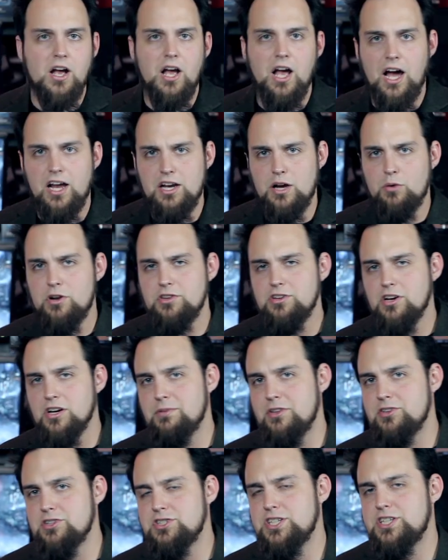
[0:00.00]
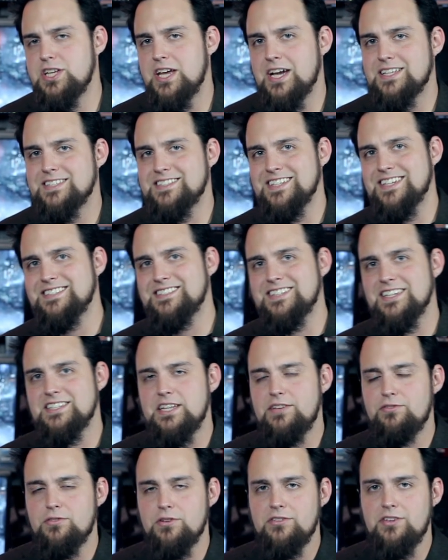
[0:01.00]
I, I want to talk about the GTX
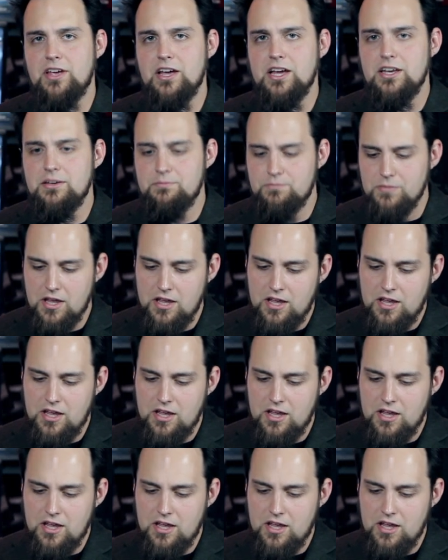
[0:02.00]
660 for a second.